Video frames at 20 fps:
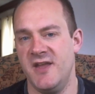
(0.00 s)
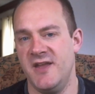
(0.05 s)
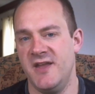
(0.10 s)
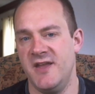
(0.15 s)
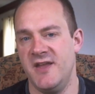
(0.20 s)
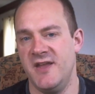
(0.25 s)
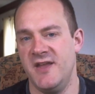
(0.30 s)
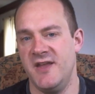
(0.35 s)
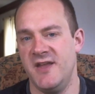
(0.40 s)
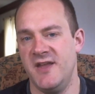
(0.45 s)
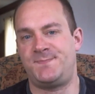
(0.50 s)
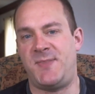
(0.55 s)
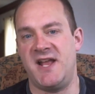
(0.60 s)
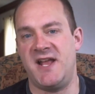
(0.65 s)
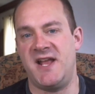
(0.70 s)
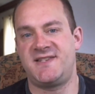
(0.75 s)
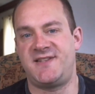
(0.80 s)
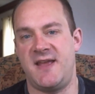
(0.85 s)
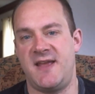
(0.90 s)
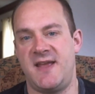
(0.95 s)
Despite
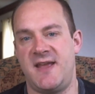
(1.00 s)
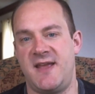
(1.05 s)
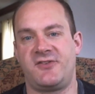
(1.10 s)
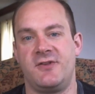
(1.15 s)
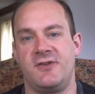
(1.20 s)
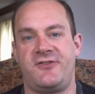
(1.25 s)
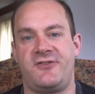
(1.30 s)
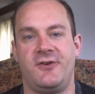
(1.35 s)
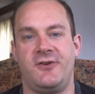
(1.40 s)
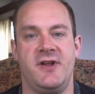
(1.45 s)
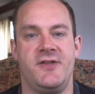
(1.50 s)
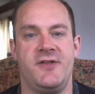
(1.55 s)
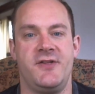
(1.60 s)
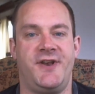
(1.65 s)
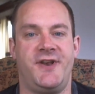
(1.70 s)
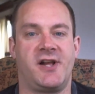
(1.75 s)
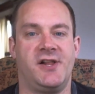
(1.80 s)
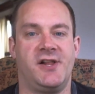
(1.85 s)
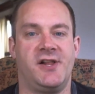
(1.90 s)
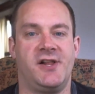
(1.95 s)
statements concerning the
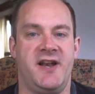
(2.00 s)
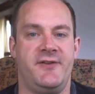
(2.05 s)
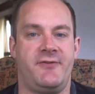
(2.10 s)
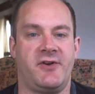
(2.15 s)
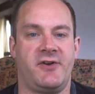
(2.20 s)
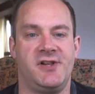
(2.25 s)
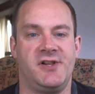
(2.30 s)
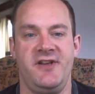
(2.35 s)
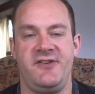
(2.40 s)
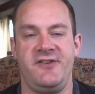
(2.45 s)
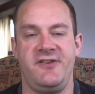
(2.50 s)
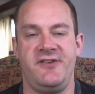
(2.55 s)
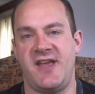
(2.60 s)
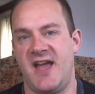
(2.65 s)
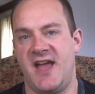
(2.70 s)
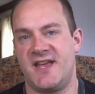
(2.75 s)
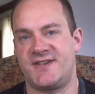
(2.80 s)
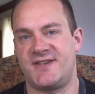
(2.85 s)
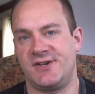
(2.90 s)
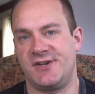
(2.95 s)
decline of
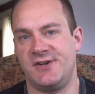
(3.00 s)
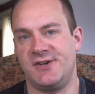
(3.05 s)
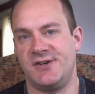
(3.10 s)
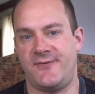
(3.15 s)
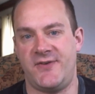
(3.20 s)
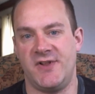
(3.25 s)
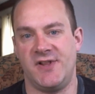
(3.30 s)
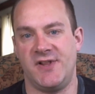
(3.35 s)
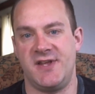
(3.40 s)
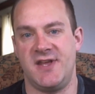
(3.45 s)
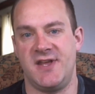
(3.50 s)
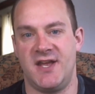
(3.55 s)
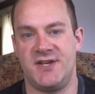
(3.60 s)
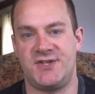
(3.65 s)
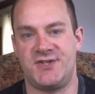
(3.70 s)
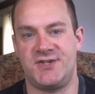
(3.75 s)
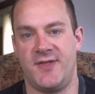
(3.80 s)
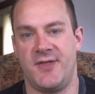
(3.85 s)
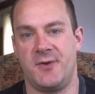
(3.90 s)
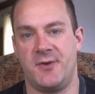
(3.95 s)
ecclesiastical
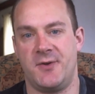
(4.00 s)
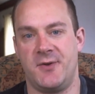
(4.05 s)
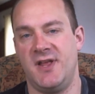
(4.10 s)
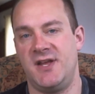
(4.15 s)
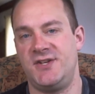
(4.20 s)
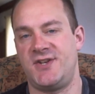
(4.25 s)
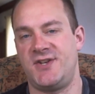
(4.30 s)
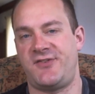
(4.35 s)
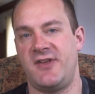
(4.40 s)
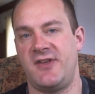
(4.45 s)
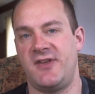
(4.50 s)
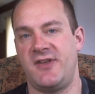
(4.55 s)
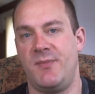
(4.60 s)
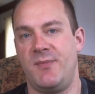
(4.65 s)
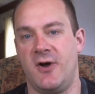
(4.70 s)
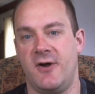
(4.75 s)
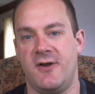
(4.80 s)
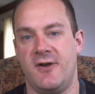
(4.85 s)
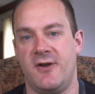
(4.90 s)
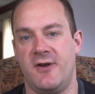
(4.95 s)
affiliation, the religious
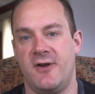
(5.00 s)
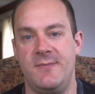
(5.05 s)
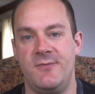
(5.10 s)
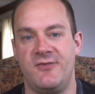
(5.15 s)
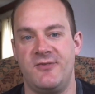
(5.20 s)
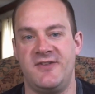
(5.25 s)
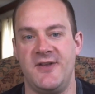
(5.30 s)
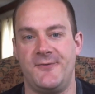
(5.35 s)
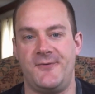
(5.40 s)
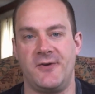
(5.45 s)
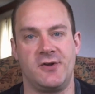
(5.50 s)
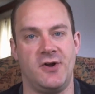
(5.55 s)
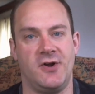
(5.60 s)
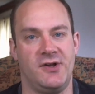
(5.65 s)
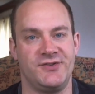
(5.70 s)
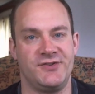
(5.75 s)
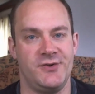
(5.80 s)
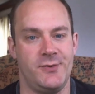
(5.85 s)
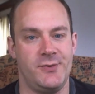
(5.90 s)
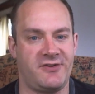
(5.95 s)
impulse seems
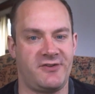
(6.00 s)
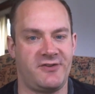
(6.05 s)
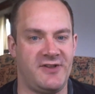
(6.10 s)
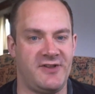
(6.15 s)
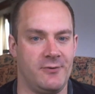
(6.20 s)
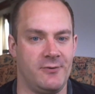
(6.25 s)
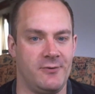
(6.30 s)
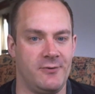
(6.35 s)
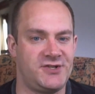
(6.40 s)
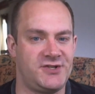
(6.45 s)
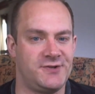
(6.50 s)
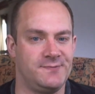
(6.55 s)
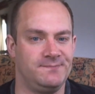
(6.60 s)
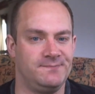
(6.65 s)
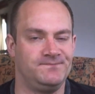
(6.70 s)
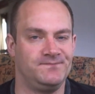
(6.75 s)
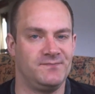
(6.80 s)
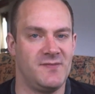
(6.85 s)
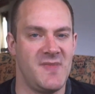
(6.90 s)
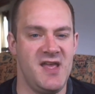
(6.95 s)
difficult to extinguish.
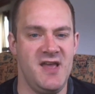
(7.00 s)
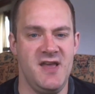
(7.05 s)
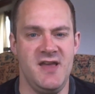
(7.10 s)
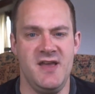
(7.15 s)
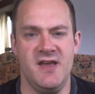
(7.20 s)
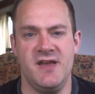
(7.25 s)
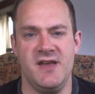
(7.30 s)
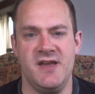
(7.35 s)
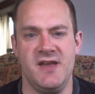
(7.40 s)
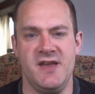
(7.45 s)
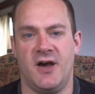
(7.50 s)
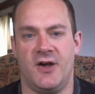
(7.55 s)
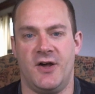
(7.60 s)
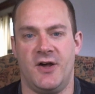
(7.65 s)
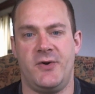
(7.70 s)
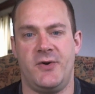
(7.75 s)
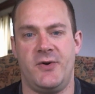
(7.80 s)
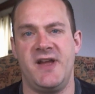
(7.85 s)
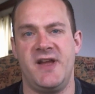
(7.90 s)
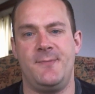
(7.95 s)

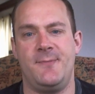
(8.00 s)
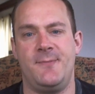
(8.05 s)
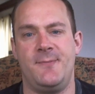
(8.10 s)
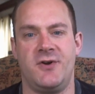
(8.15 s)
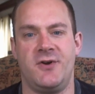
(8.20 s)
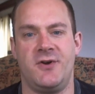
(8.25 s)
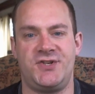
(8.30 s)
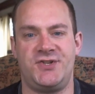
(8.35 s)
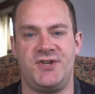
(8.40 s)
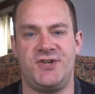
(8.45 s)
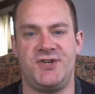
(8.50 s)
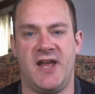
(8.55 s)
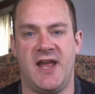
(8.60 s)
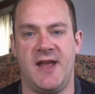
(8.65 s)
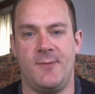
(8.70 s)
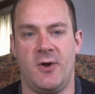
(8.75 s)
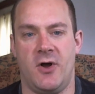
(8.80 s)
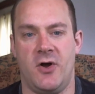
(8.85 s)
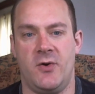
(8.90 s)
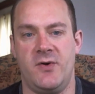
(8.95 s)
Although I am a Christian, I
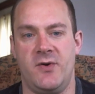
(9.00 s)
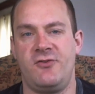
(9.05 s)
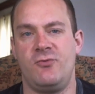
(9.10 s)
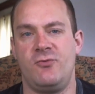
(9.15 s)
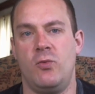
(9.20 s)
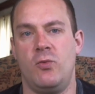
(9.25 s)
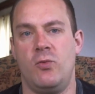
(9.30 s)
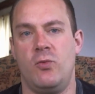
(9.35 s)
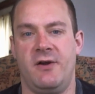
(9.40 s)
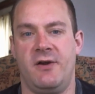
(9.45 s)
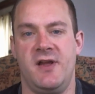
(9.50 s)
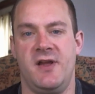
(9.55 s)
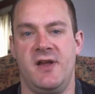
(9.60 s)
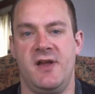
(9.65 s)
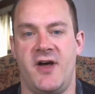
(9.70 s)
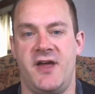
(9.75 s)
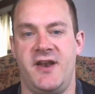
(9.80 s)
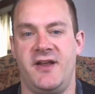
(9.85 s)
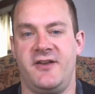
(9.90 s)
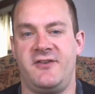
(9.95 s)
am always wary of
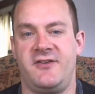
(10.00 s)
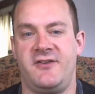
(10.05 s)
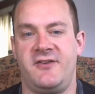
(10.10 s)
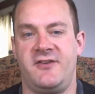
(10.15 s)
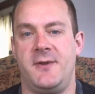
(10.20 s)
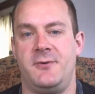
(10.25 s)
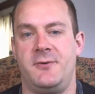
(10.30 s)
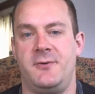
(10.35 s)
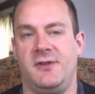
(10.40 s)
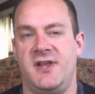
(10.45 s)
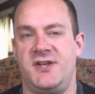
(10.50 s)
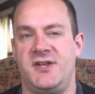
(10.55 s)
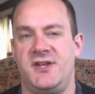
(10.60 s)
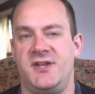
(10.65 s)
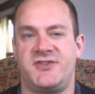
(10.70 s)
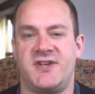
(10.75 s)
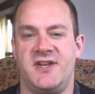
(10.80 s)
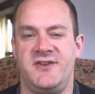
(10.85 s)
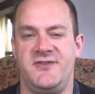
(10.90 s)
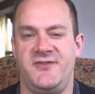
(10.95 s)
unexamined religious
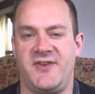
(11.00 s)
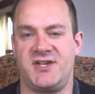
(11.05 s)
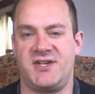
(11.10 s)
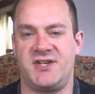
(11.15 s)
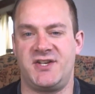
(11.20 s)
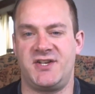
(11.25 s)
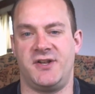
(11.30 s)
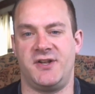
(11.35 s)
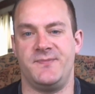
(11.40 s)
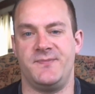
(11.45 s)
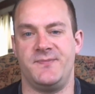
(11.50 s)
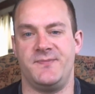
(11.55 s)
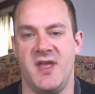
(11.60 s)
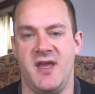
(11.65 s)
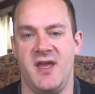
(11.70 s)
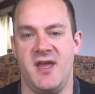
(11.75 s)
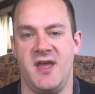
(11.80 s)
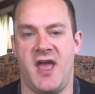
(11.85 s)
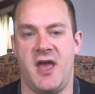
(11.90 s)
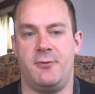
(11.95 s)
conviction
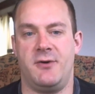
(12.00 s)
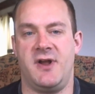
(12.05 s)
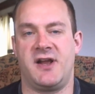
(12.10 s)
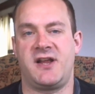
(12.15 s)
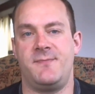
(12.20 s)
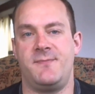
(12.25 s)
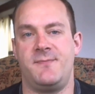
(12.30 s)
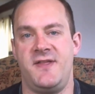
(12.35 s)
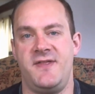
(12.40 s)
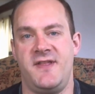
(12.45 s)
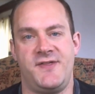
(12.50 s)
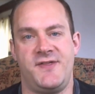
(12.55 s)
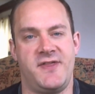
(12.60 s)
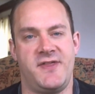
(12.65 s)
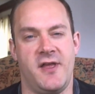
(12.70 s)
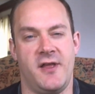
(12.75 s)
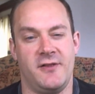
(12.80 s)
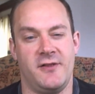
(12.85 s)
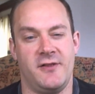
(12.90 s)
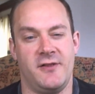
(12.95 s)
and recommend that
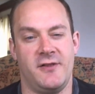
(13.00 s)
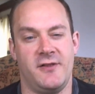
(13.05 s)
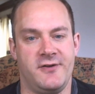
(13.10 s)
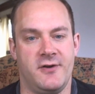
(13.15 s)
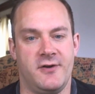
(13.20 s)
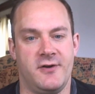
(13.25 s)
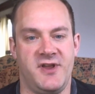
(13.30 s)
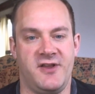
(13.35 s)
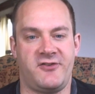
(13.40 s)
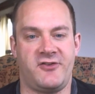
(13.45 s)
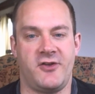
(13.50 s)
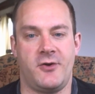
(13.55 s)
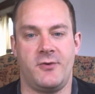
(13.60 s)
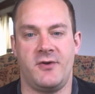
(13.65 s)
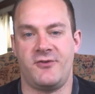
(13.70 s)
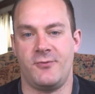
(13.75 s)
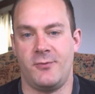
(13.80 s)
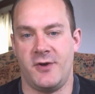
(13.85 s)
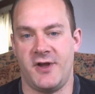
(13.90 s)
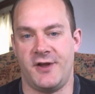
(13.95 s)
the listener be so
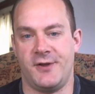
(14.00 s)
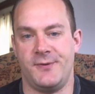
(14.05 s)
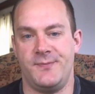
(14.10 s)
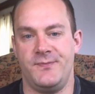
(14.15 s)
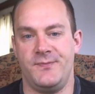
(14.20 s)
as well.